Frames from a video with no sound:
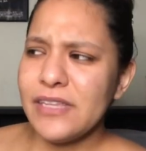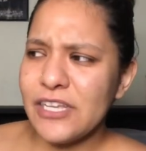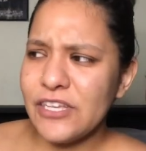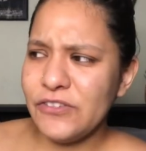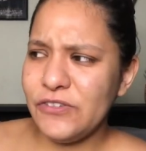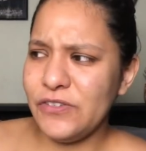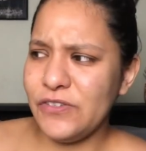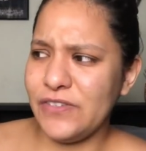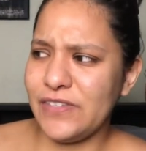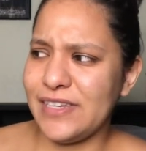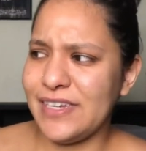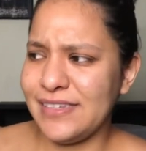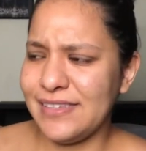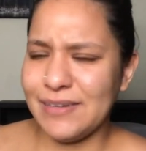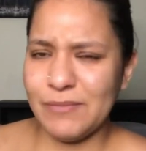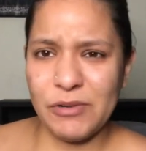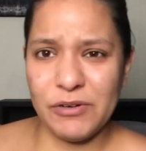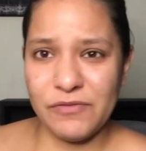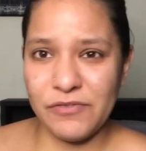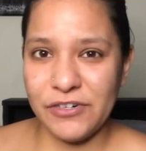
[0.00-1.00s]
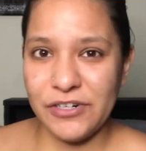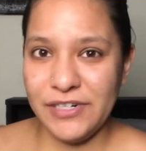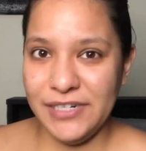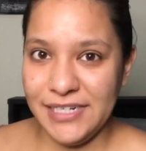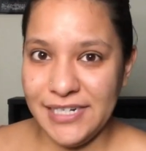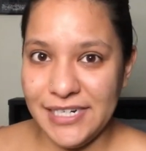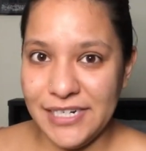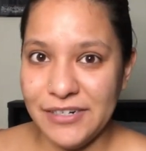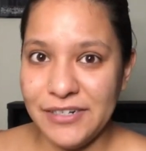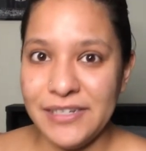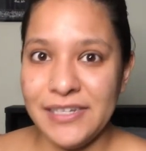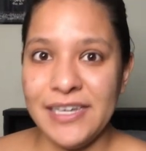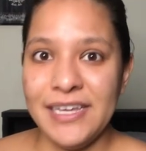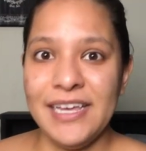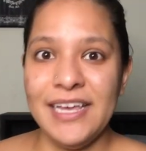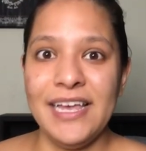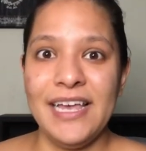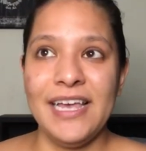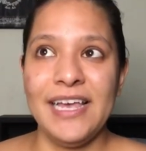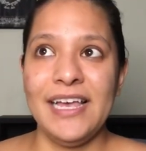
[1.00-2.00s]
to stay somewhere for a year.
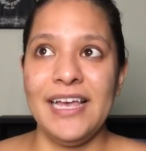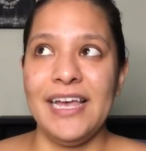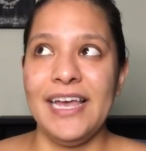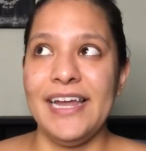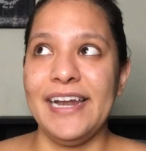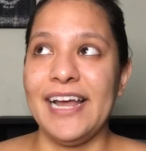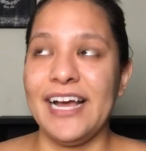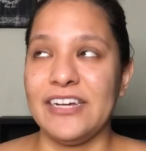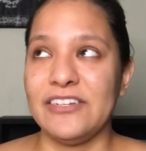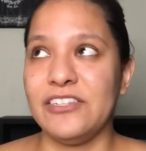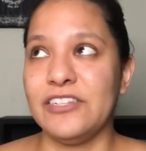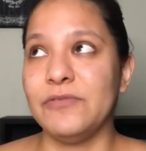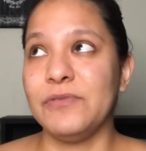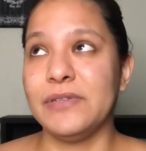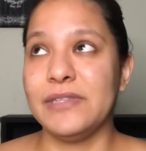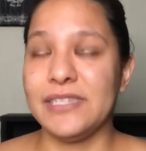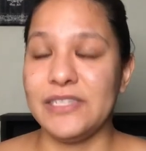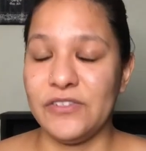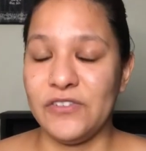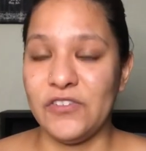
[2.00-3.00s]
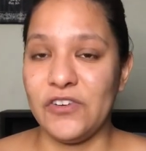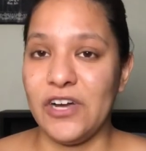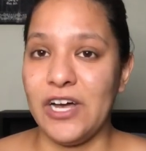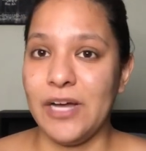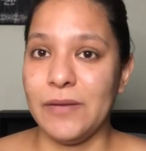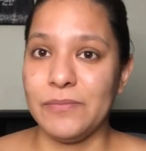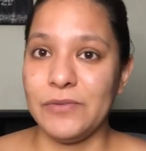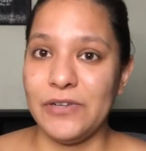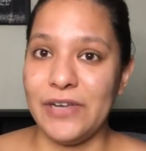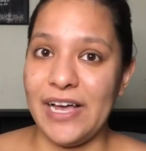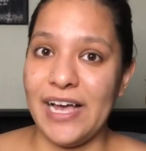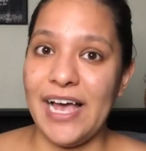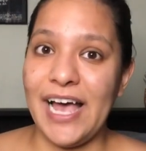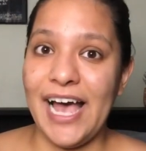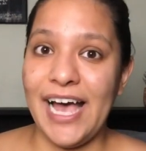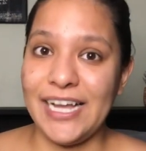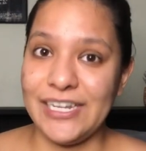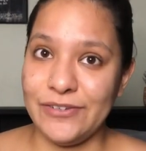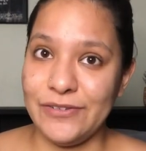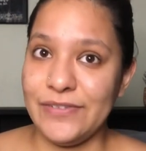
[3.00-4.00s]
And actually, with this job, you
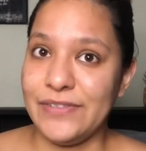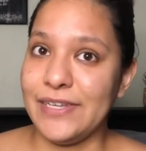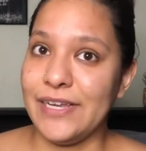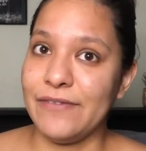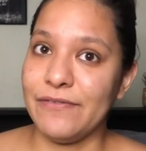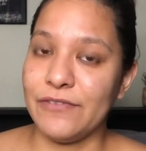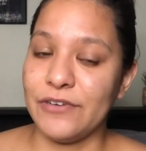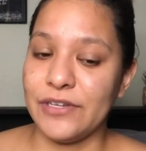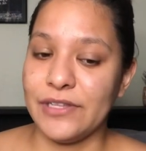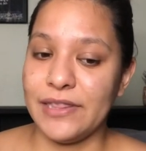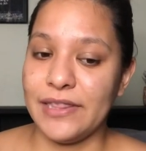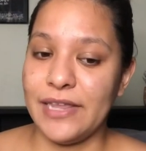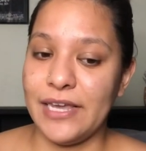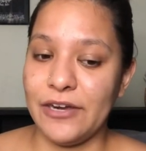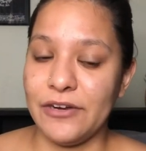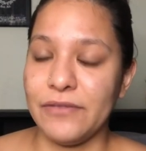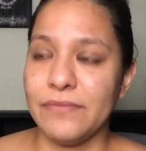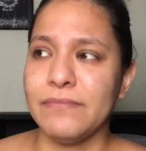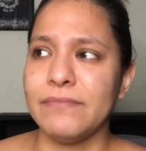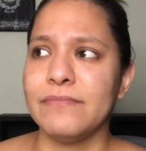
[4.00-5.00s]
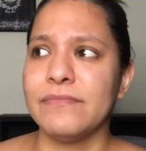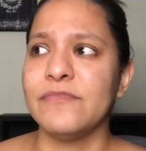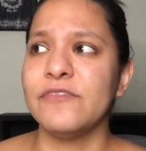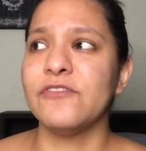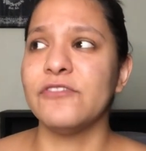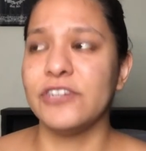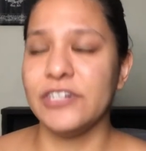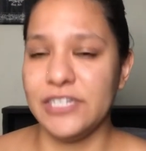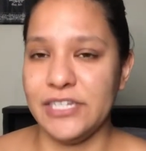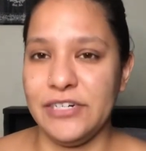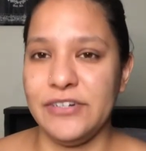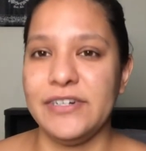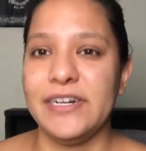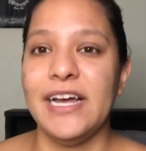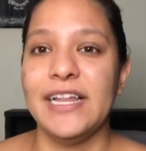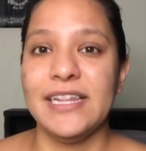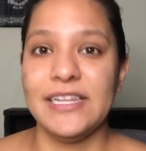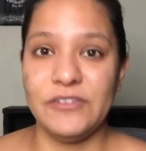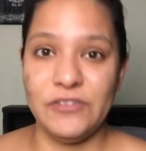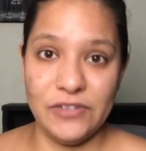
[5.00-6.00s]
had to stay for there for a year
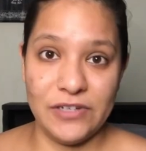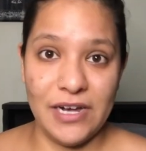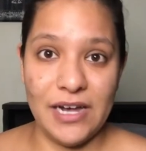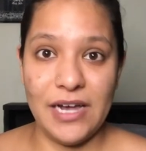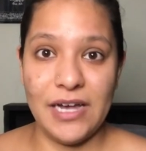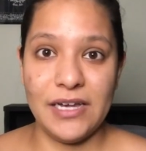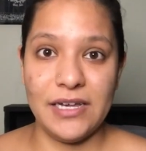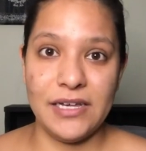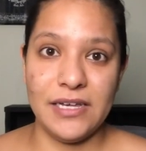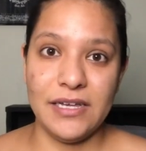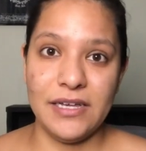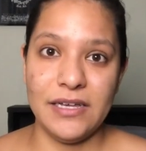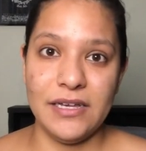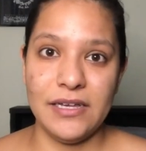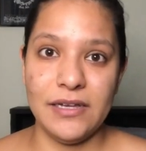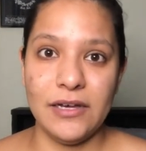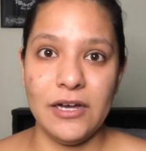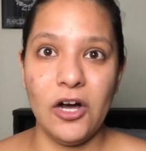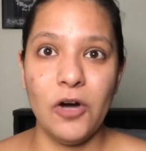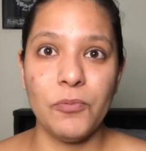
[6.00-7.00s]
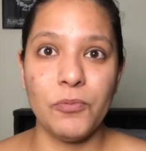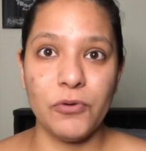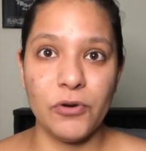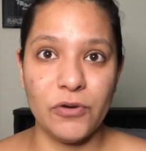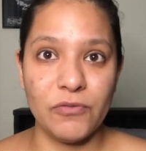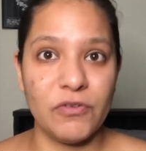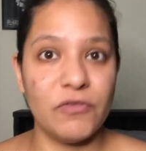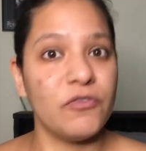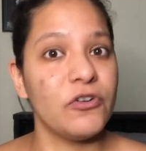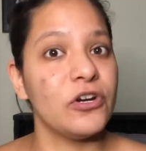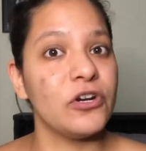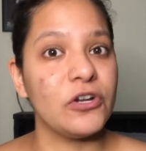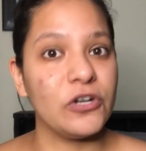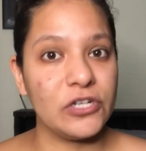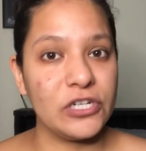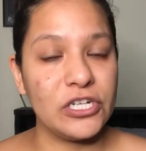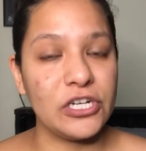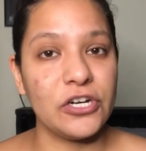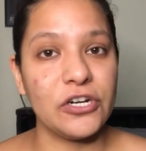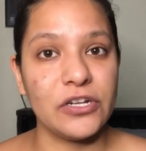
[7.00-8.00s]
unless you got approval for
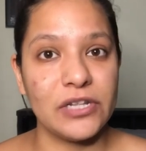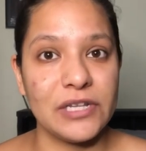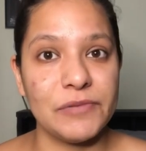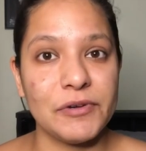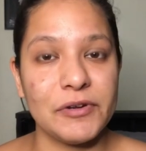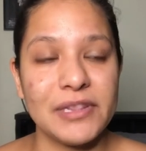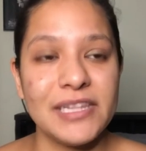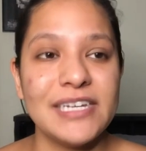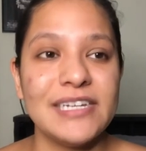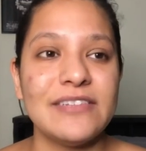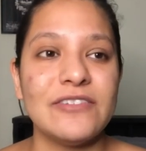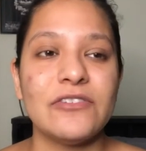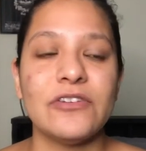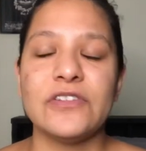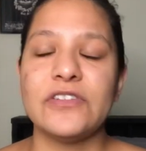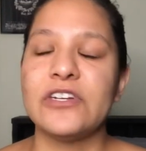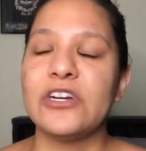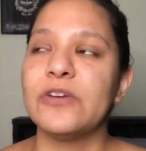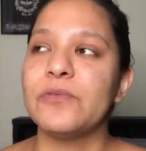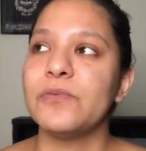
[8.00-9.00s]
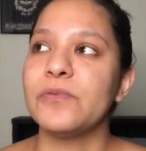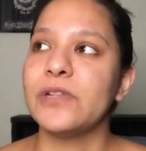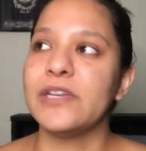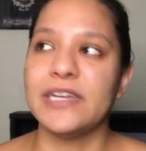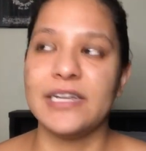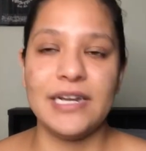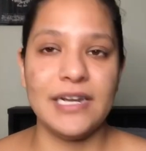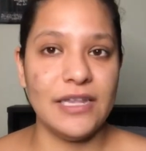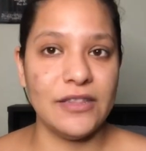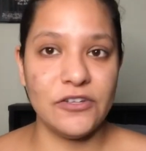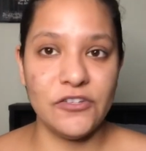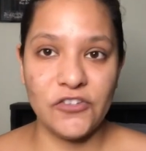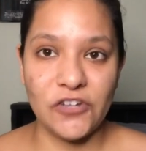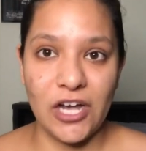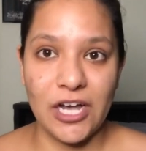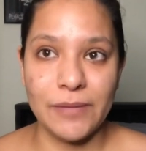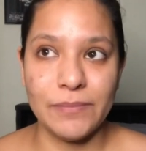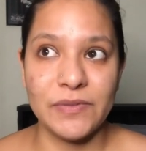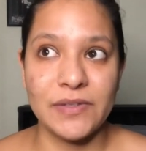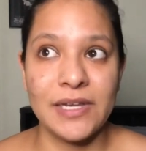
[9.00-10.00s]
an early release. So I started looking at other
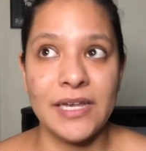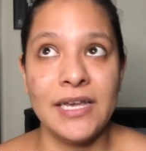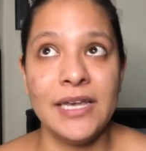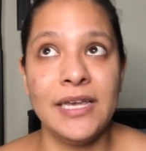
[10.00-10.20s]
jobs.